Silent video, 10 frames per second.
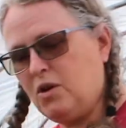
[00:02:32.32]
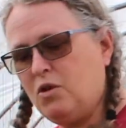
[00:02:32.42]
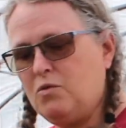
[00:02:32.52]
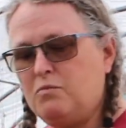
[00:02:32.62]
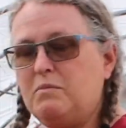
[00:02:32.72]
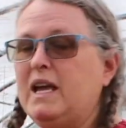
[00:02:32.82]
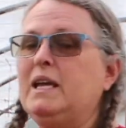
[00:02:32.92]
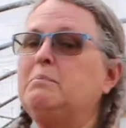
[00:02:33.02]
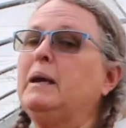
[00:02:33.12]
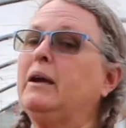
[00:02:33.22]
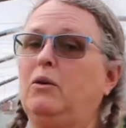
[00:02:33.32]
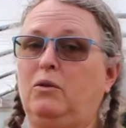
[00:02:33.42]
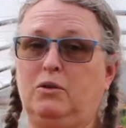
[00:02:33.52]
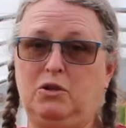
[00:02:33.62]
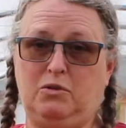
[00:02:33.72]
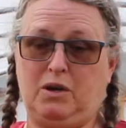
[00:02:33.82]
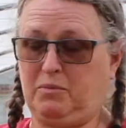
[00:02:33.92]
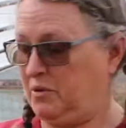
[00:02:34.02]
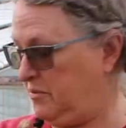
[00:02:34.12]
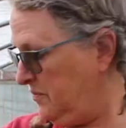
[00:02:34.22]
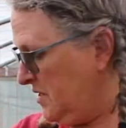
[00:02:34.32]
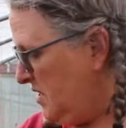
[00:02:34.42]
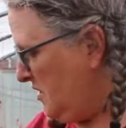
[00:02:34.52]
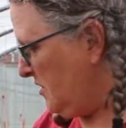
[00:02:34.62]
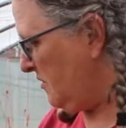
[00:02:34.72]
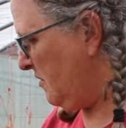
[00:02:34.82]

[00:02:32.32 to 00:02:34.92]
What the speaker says: homemade pickle cucumber. So